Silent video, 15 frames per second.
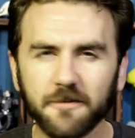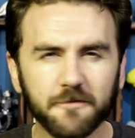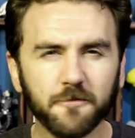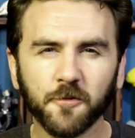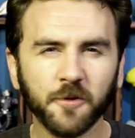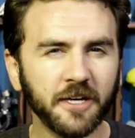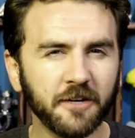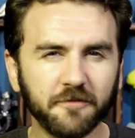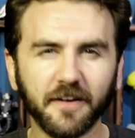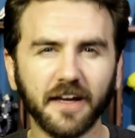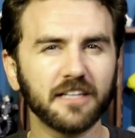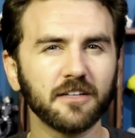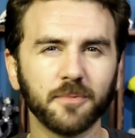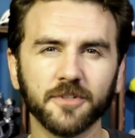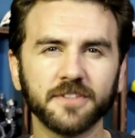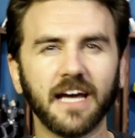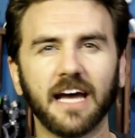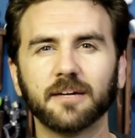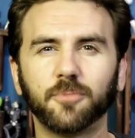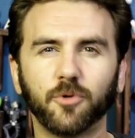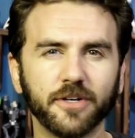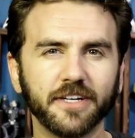every available
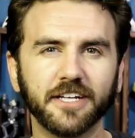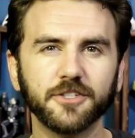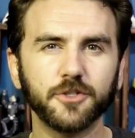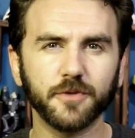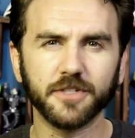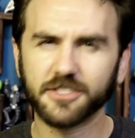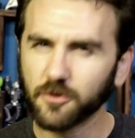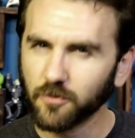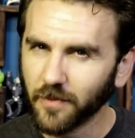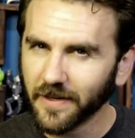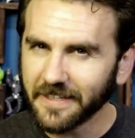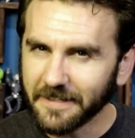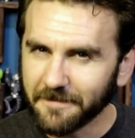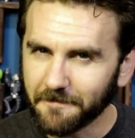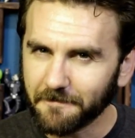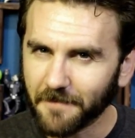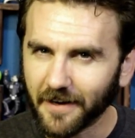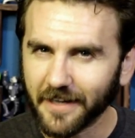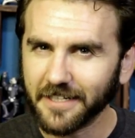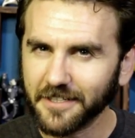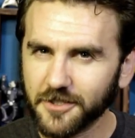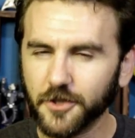data point into it to really
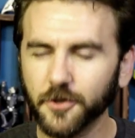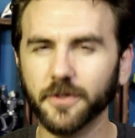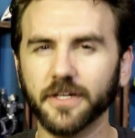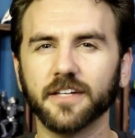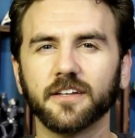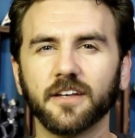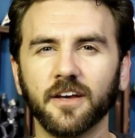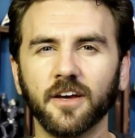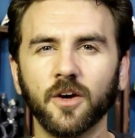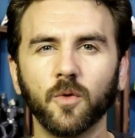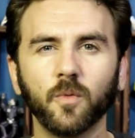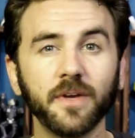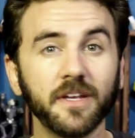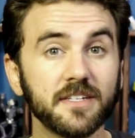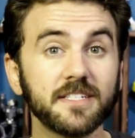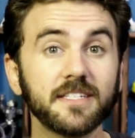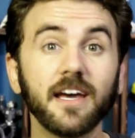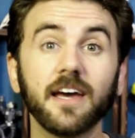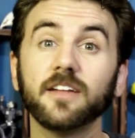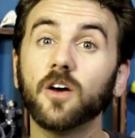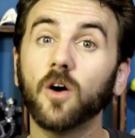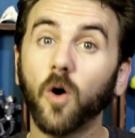fine-tune it, we
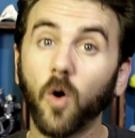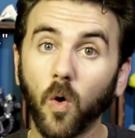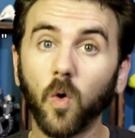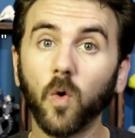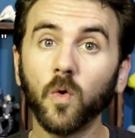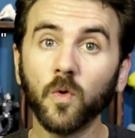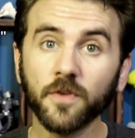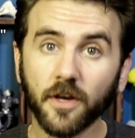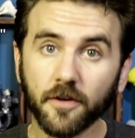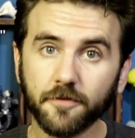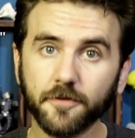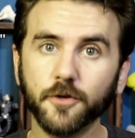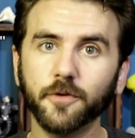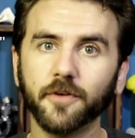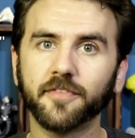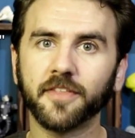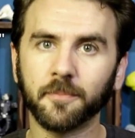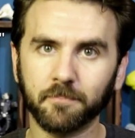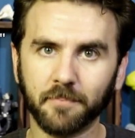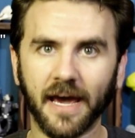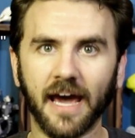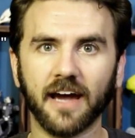instead hold a few of
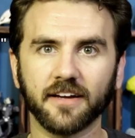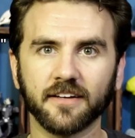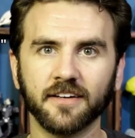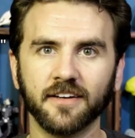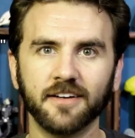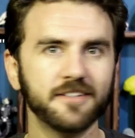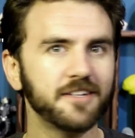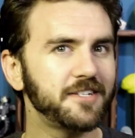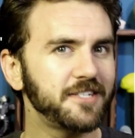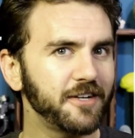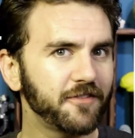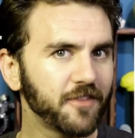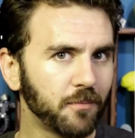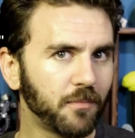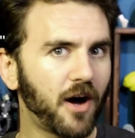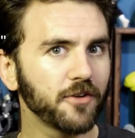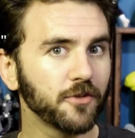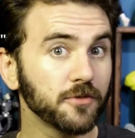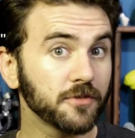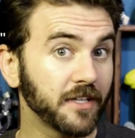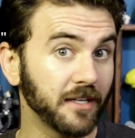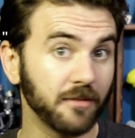them back to see if the
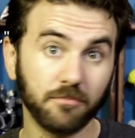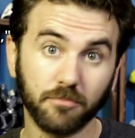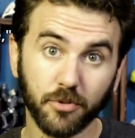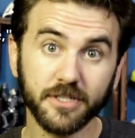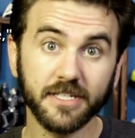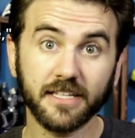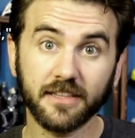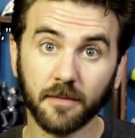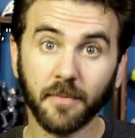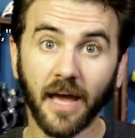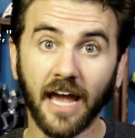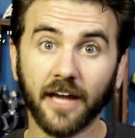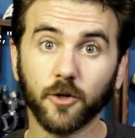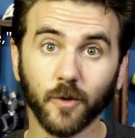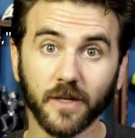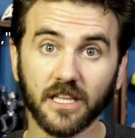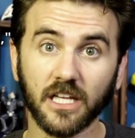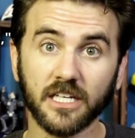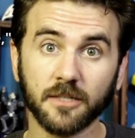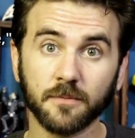model can predict them accurately.